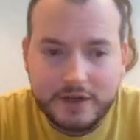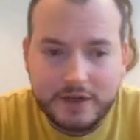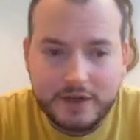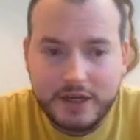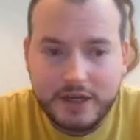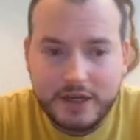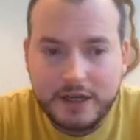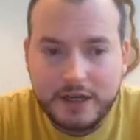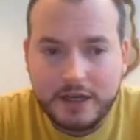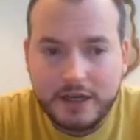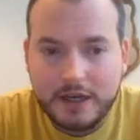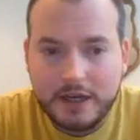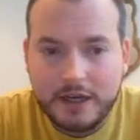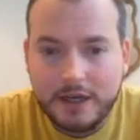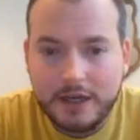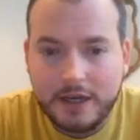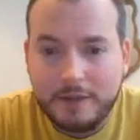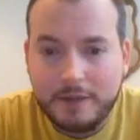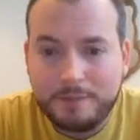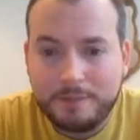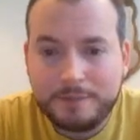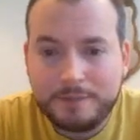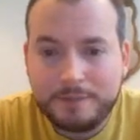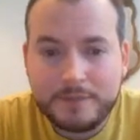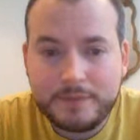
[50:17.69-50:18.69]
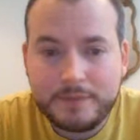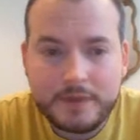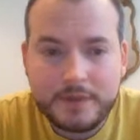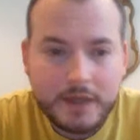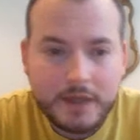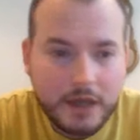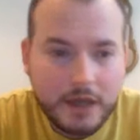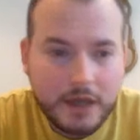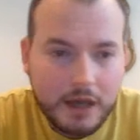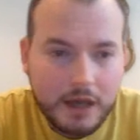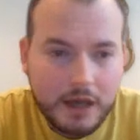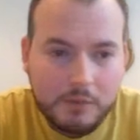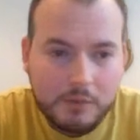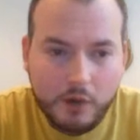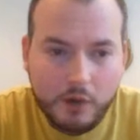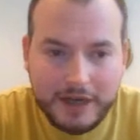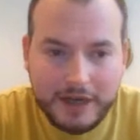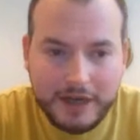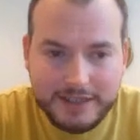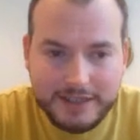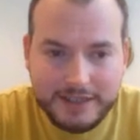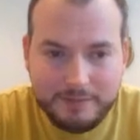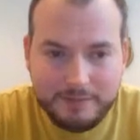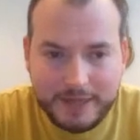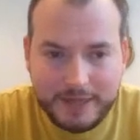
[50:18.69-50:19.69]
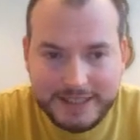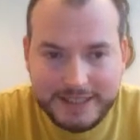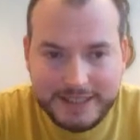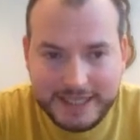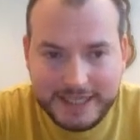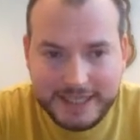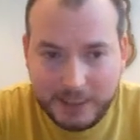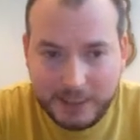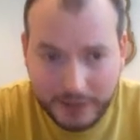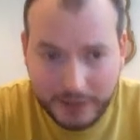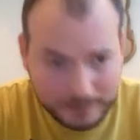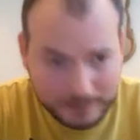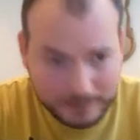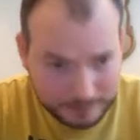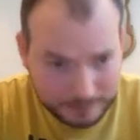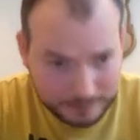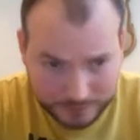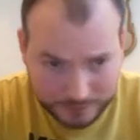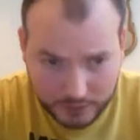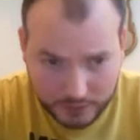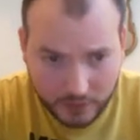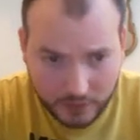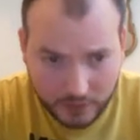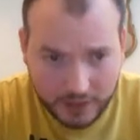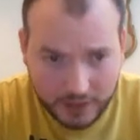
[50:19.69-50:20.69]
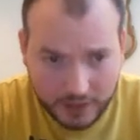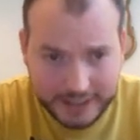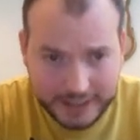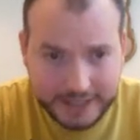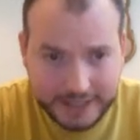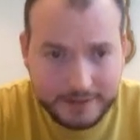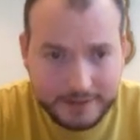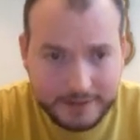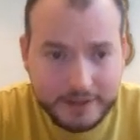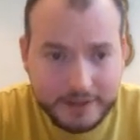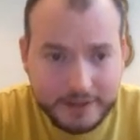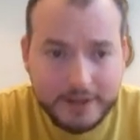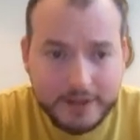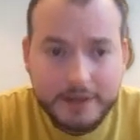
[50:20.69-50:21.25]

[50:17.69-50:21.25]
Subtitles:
a more active place anyway. I quite like it.